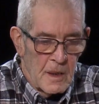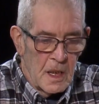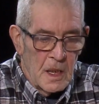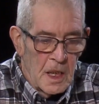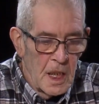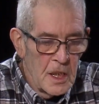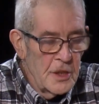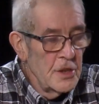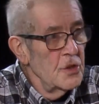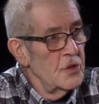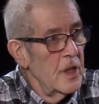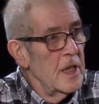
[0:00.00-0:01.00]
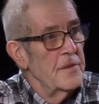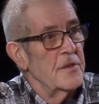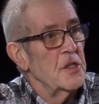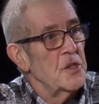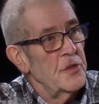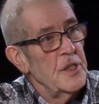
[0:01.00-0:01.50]
London
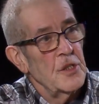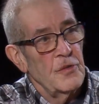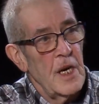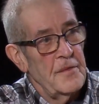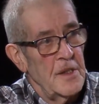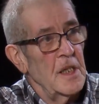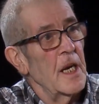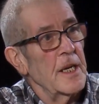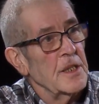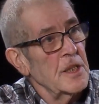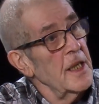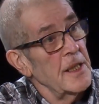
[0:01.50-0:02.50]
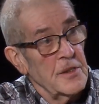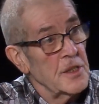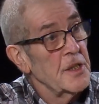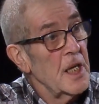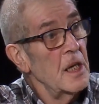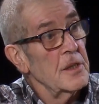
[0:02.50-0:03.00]
drivers treat traffic lights like the
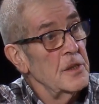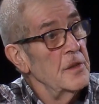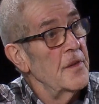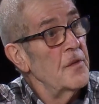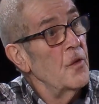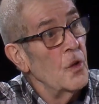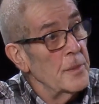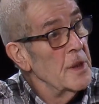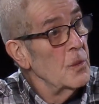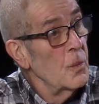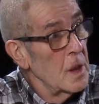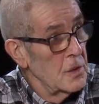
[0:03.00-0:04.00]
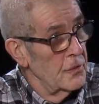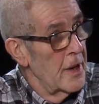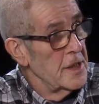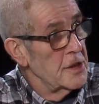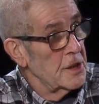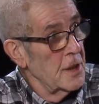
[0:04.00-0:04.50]
start of a Formula One
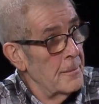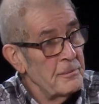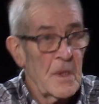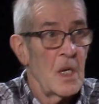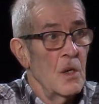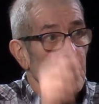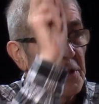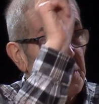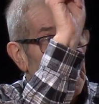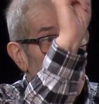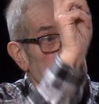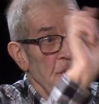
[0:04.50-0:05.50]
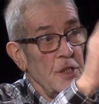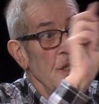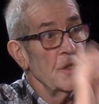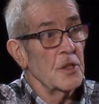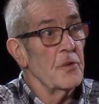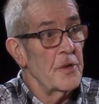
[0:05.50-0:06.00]
race. When the lights
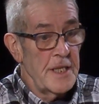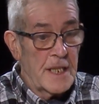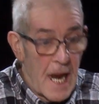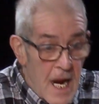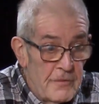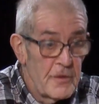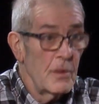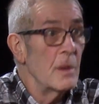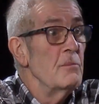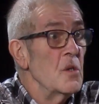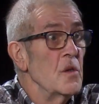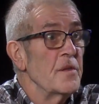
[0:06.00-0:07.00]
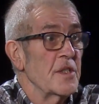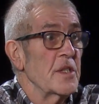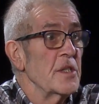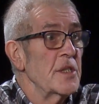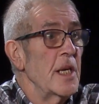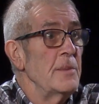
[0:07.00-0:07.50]
turn to green, everyone moves at
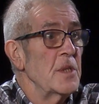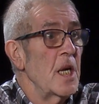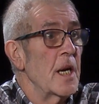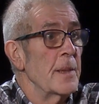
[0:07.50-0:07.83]
the same time.